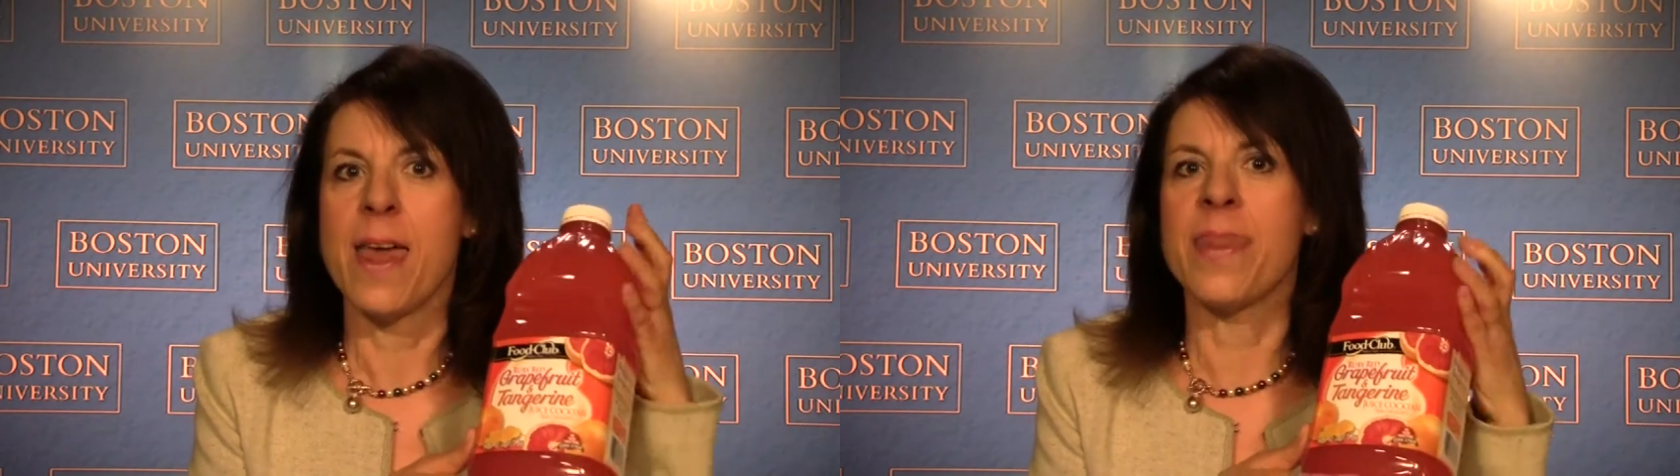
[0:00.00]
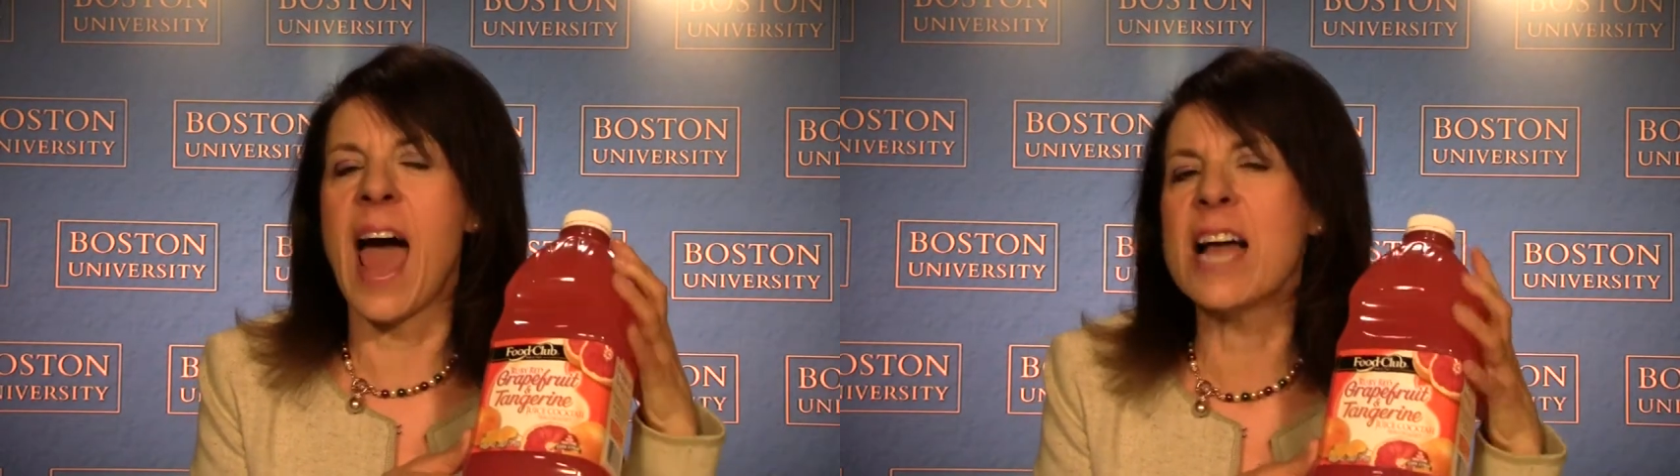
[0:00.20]

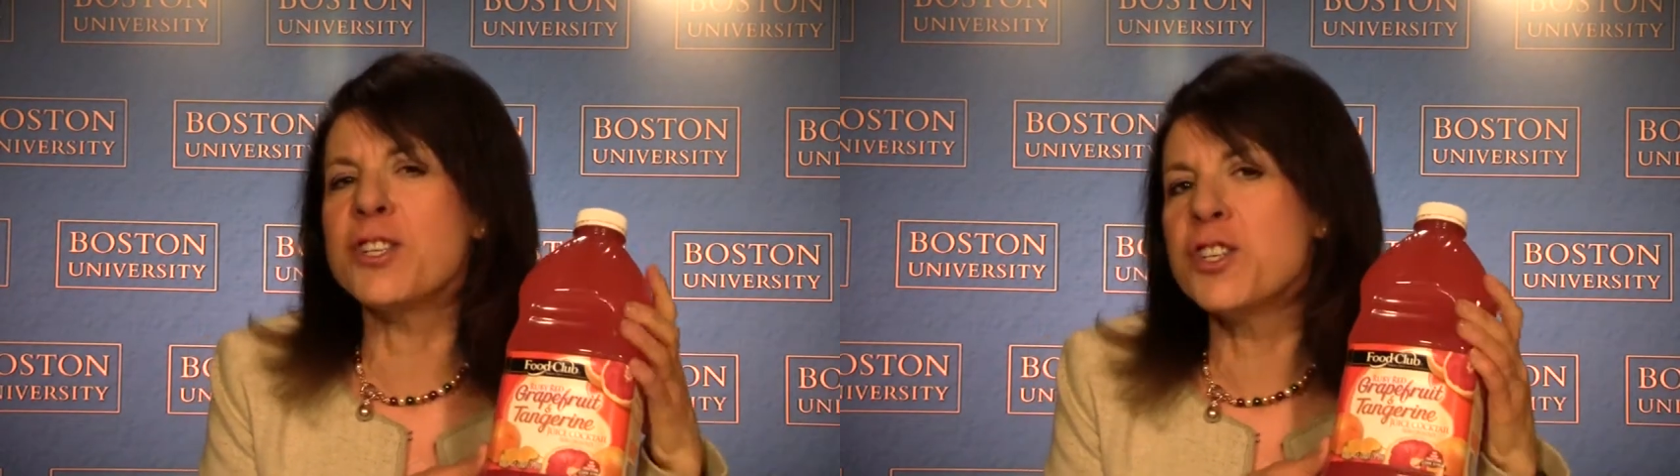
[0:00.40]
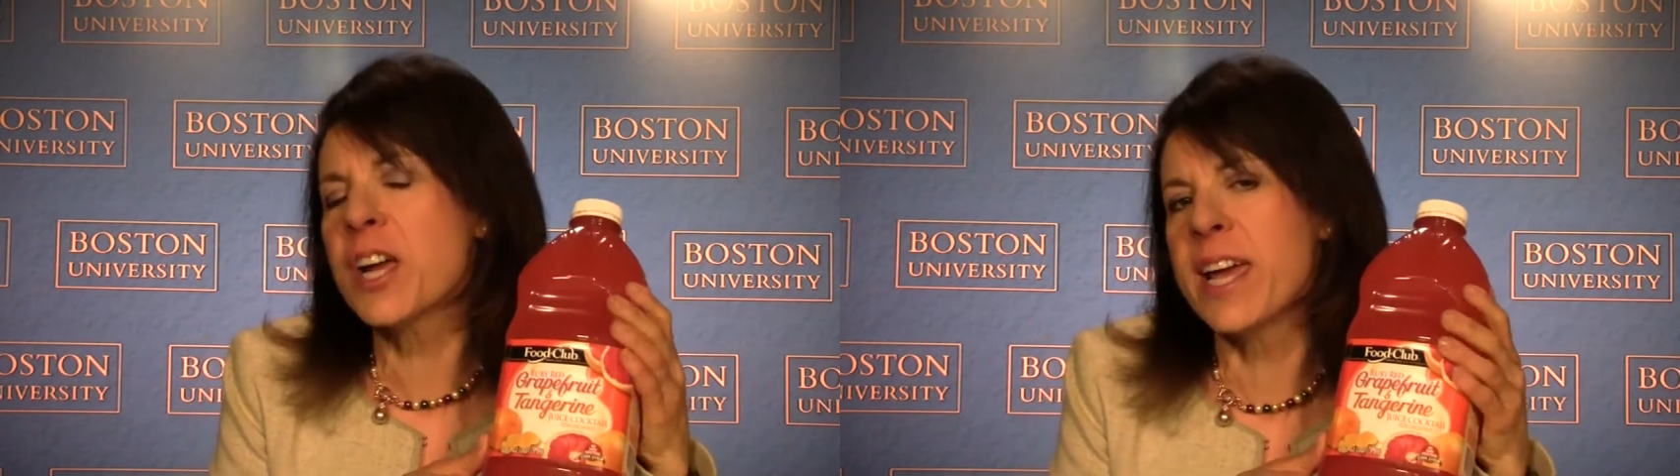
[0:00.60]

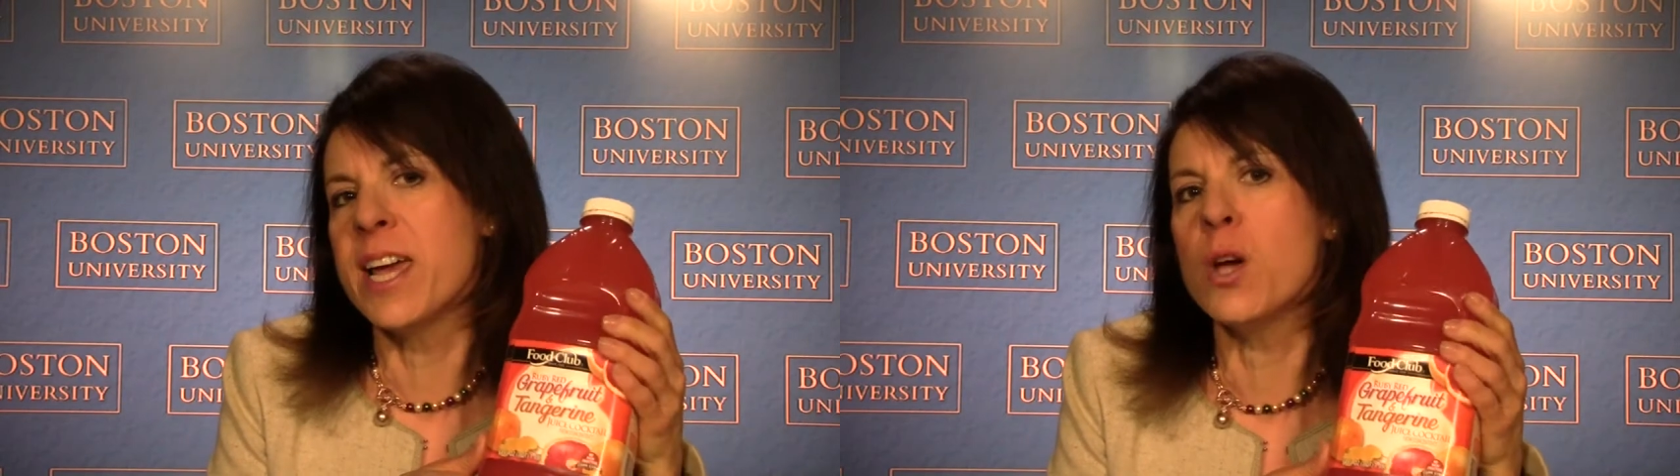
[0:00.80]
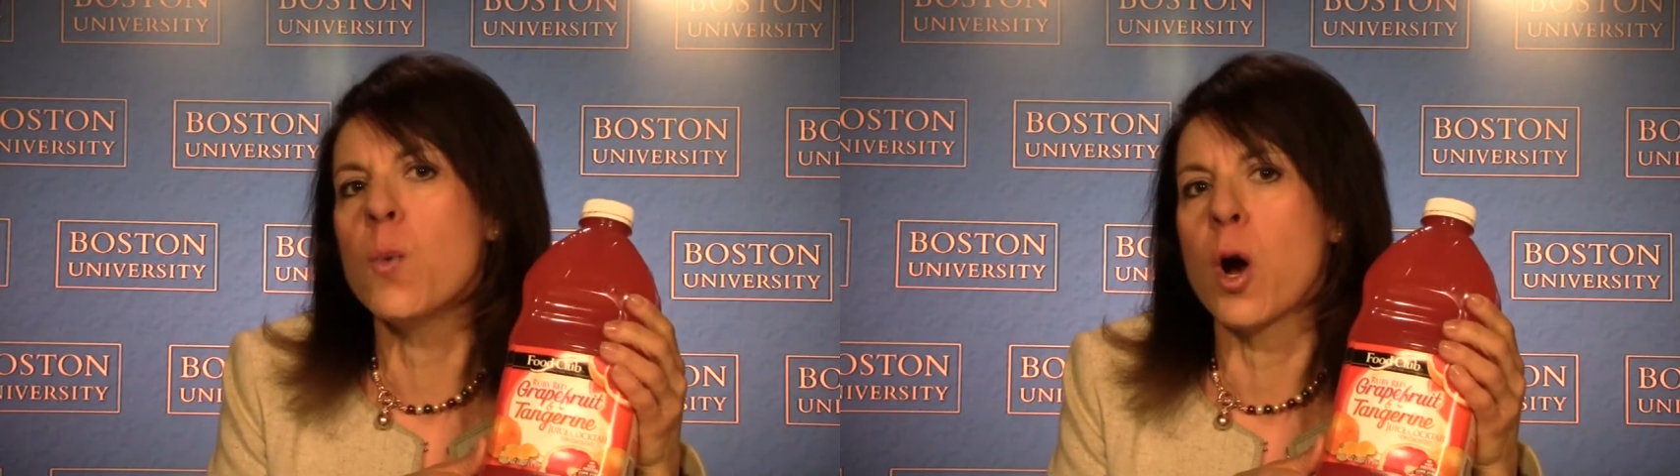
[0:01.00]
That's your
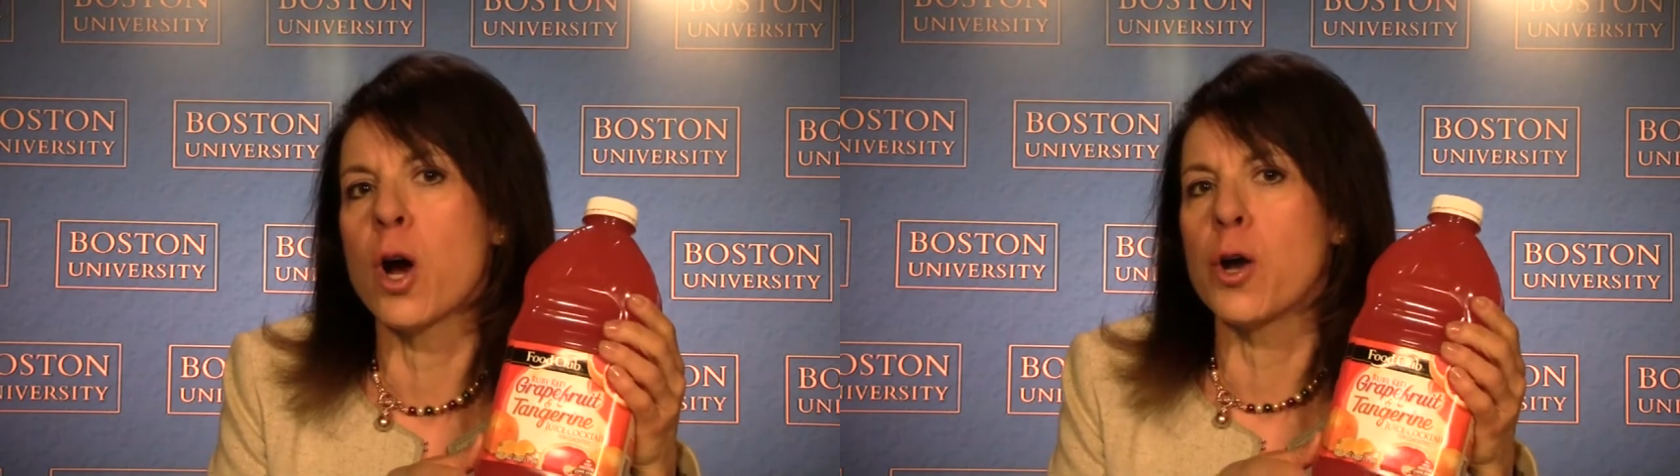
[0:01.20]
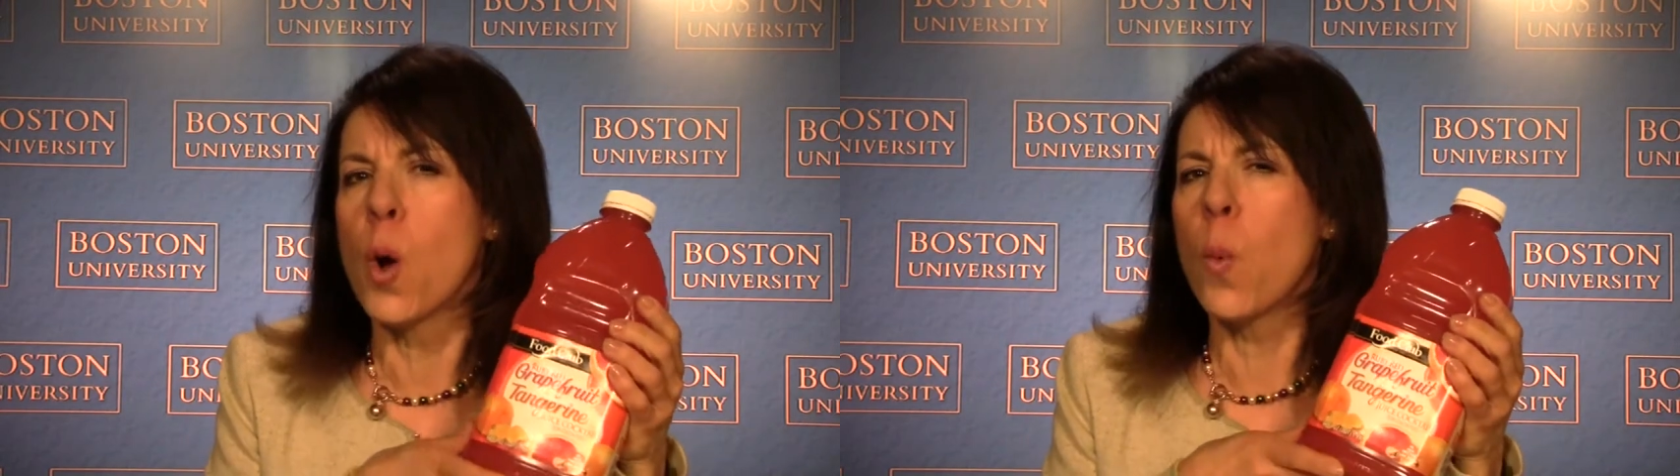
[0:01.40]
key word.